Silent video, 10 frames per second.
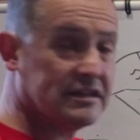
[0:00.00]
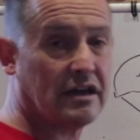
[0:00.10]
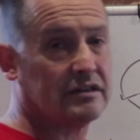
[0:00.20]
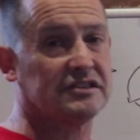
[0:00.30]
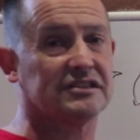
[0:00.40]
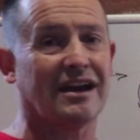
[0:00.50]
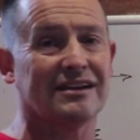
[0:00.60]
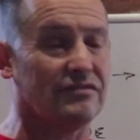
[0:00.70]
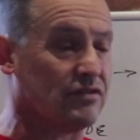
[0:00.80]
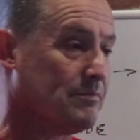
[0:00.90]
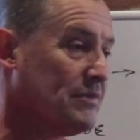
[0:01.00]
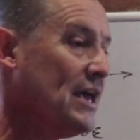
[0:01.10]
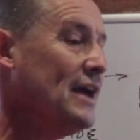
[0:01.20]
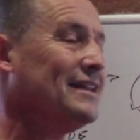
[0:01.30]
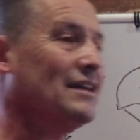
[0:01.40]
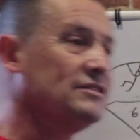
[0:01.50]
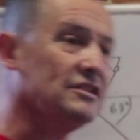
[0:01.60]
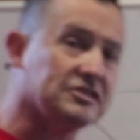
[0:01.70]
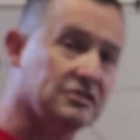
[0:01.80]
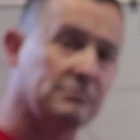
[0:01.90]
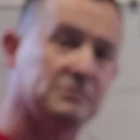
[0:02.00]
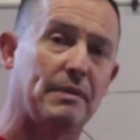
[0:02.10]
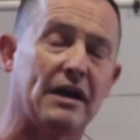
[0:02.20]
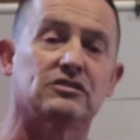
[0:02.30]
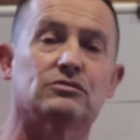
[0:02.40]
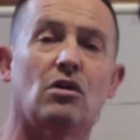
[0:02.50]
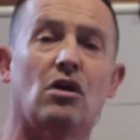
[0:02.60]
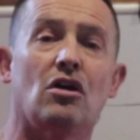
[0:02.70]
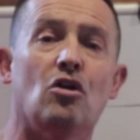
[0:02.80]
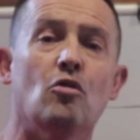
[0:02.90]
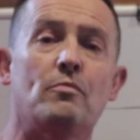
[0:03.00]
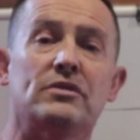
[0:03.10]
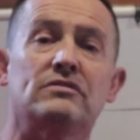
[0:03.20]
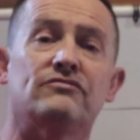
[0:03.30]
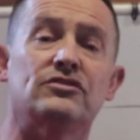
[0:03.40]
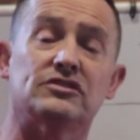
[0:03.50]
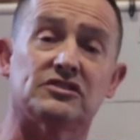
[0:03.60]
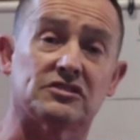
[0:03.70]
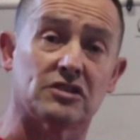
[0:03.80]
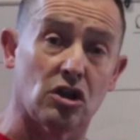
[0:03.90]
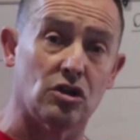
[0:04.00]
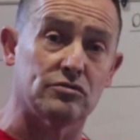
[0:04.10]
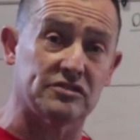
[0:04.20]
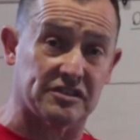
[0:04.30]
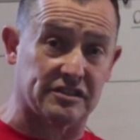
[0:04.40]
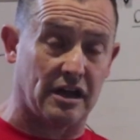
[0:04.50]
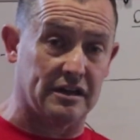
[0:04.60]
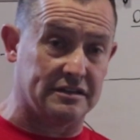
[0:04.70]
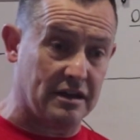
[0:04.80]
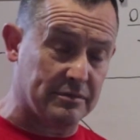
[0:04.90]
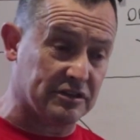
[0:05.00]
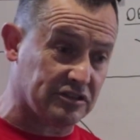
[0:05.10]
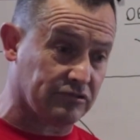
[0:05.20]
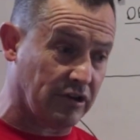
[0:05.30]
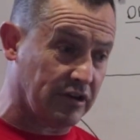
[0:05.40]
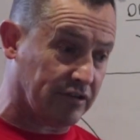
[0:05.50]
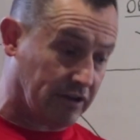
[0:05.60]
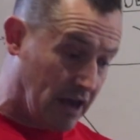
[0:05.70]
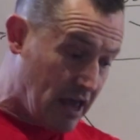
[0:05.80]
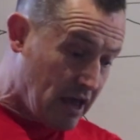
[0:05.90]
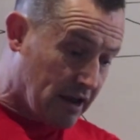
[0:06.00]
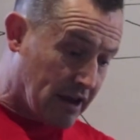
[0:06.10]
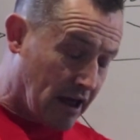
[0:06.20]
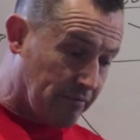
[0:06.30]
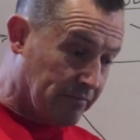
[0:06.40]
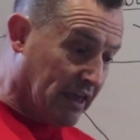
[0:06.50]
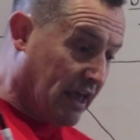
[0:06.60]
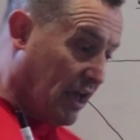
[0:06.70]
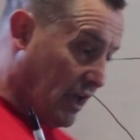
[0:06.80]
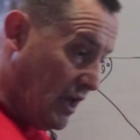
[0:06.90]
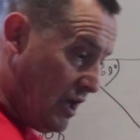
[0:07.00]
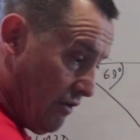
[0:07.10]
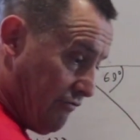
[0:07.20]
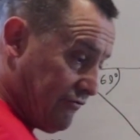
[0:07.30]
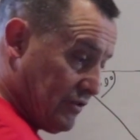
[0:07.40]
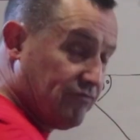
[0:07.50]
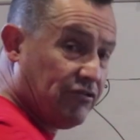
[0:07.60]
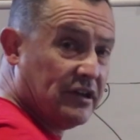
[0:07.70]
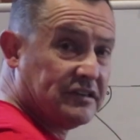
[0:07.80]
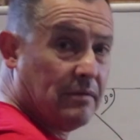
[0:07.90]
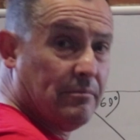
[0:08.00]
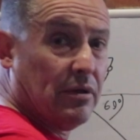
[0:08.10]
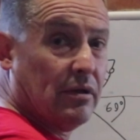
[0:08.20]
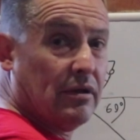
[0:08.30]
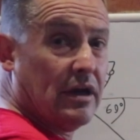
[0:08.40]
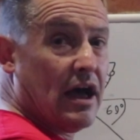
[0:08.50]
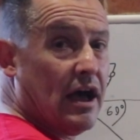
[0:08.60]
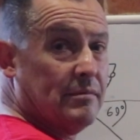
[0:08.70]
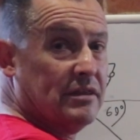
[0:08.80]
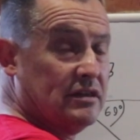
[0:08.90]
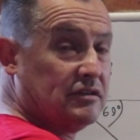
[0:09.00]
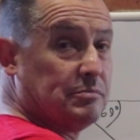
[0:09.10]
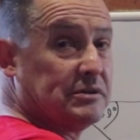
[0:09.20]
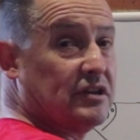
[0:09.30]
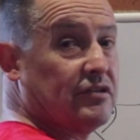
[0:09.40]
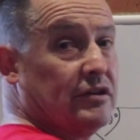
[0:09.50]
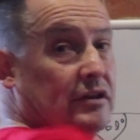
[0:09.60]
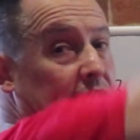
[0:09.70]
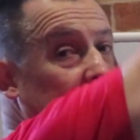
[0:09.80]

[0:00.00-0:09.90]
hand side of them? Now, this comes back to our open versus closed side demonstration. Now, if, for example, I'm in this position,